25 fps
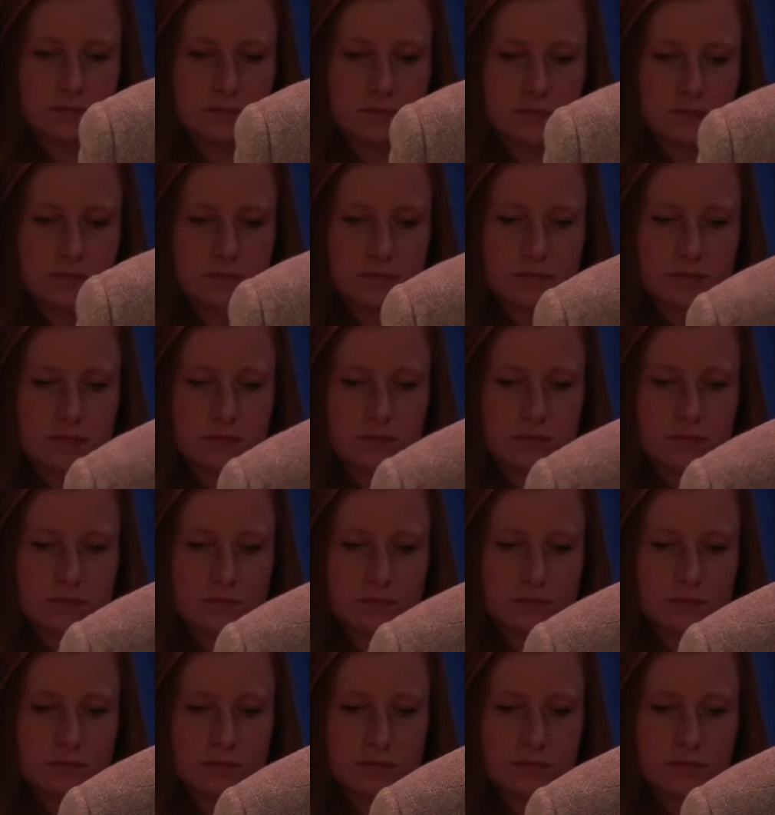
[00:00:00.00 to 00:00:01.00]

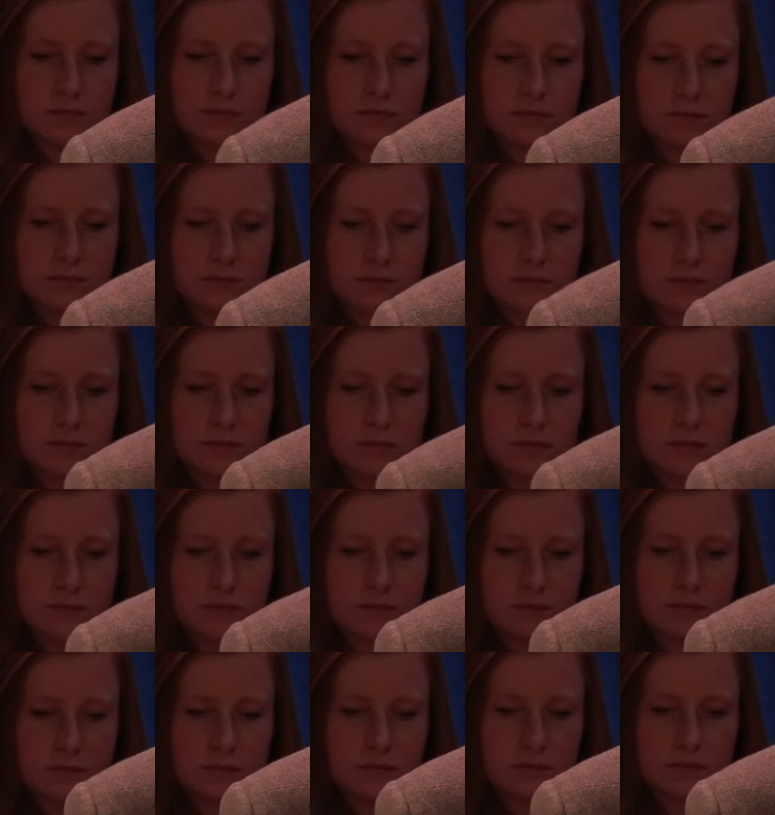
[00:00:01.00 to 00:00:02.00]

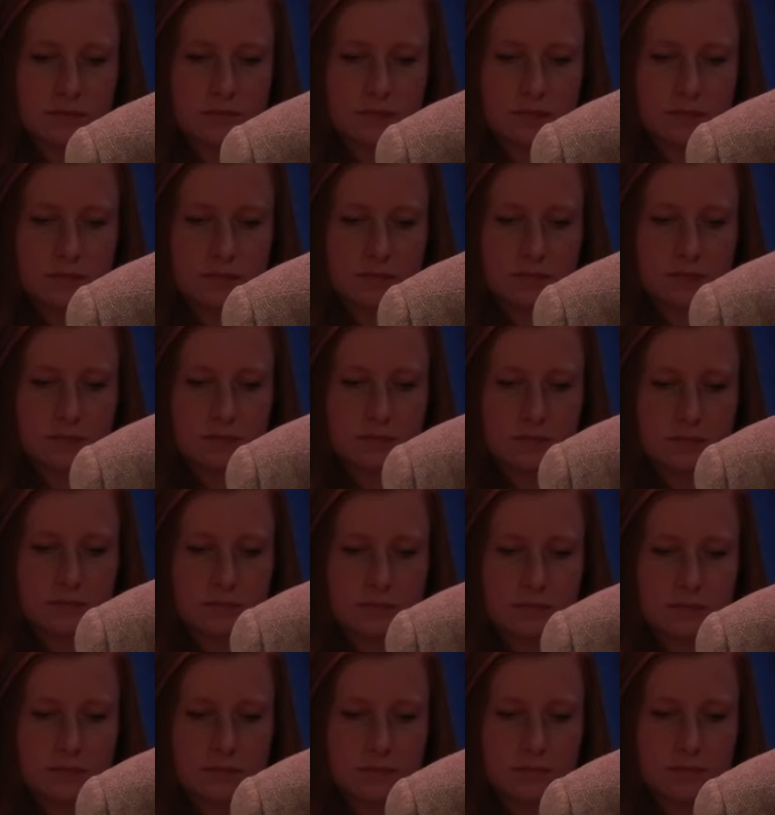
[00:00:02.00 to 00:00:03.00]

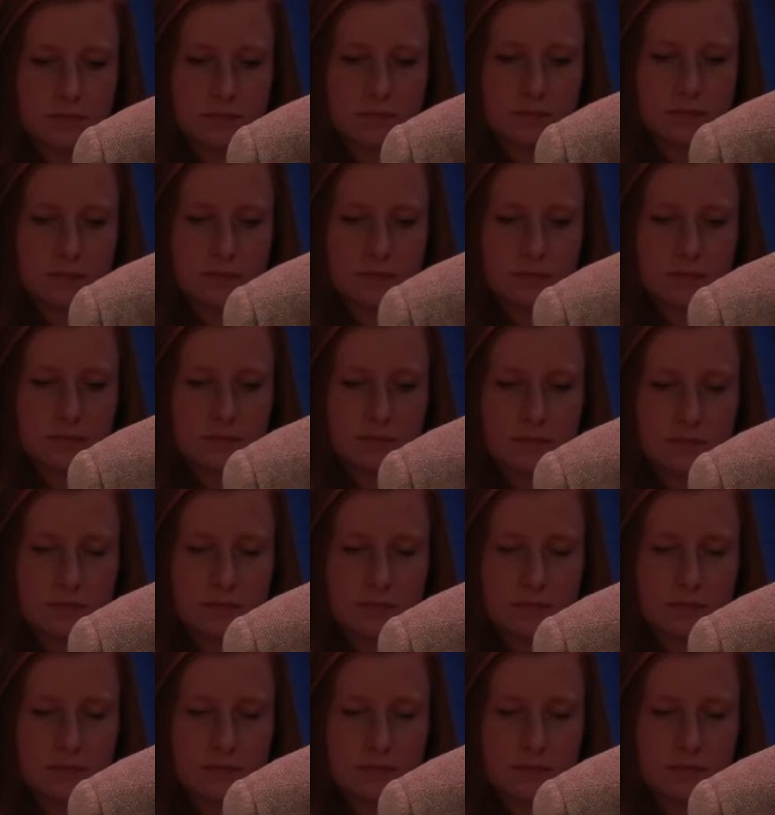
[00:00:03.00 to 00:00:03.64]
(silent)